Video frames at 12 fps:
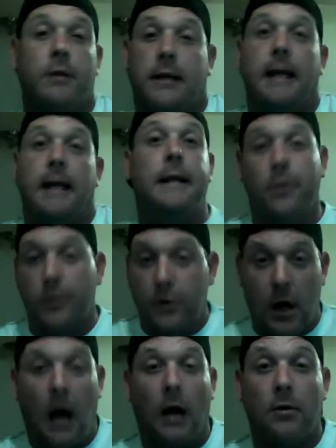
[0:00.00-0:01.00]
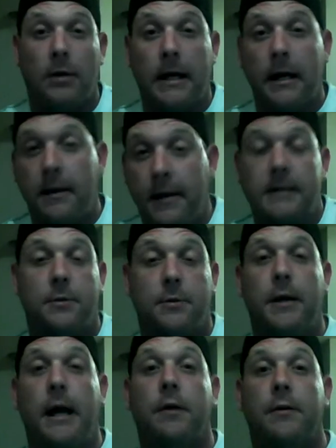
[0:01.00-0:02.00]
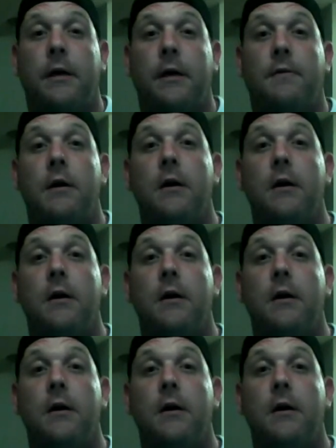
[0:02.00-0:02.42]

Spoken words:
to get it or you're not going to get it. That's the reality of it.